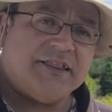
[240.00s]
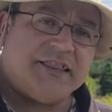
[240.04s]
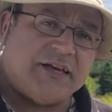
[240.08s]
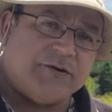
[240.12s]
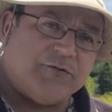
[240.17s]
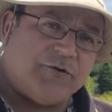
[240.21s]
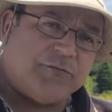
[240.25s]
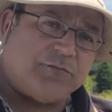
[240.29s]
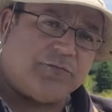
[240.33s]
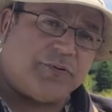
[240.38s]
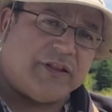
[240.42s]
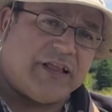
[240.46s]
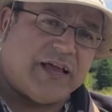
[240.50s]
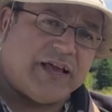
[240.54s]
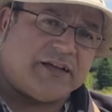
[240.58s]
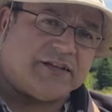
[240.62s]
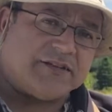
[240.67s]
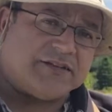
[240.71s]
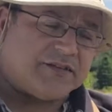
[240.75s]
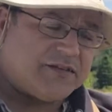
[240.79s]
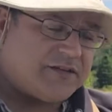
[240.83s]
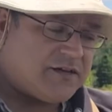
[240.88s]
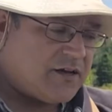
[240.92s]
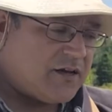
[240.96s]
they would
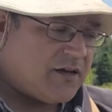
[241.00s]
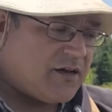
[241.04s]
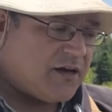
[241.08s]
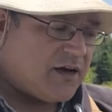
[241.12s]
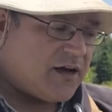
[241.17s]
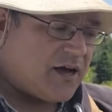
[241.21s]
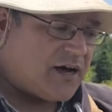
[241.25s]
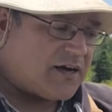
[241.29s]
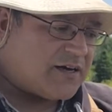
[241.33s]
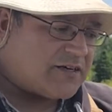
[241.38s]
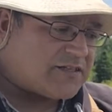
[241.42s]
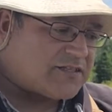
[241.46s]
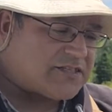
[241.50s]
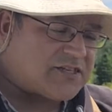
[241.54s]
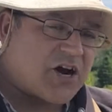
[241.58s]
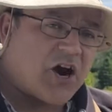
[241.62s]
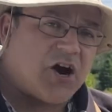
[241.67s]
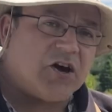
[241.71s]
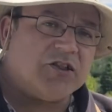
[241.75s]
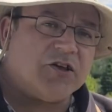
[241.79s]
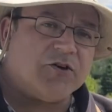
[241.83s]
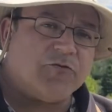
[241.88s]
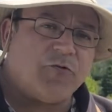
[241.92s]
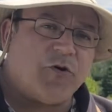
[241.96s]
plant
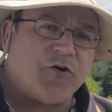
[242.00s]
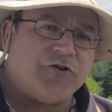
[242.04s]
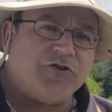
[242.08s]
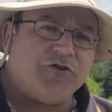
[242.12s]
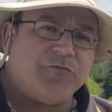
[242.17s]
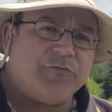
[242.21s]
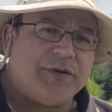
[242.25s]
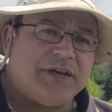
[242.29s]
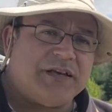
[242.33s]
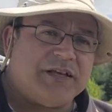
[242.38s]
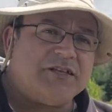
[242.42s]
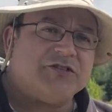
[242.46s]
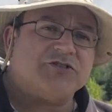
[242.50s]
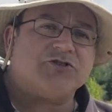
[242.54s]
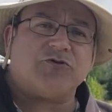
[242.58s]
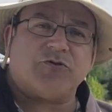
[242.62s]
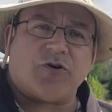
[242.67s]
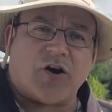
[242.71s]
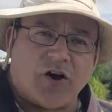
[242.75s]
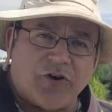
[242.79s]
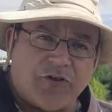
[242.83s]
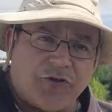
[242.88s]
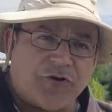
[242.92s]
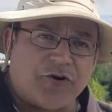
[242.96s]
scarlet runner beans
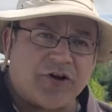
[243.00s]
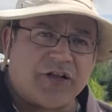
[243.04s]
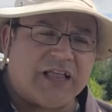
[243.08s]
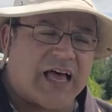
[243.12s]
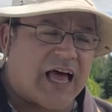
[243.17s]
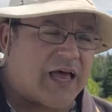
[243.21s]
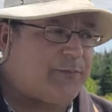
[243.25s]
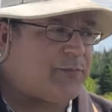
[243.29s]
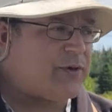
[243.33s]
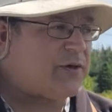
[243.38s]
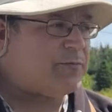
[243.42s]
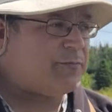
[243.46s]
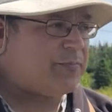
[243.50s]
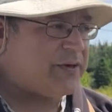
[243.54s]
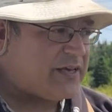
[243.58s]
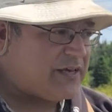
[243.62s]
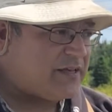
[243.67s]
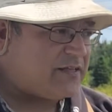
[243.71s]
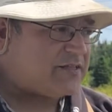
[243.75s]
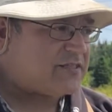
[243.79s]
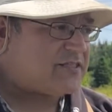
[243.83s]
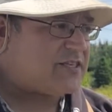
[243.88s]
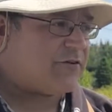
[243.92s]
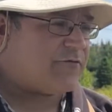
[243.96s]
or other climbing
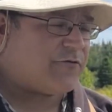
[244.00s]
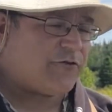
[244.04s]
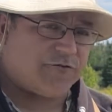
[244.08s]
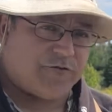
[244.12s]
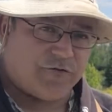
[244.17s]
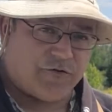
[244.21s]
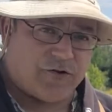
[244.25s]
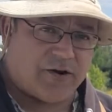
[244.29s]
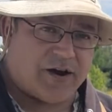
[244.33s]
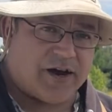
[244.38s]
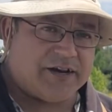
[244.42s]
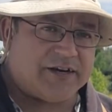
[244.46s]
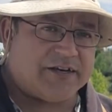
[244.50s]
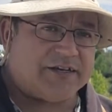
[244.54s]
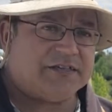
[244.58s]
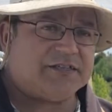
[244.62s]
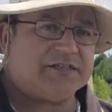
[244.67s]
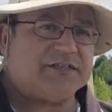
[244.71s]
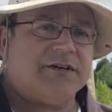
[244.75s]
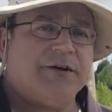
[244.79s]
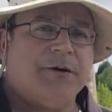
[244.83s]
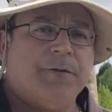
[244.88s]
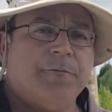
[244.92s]
beans, different varieties,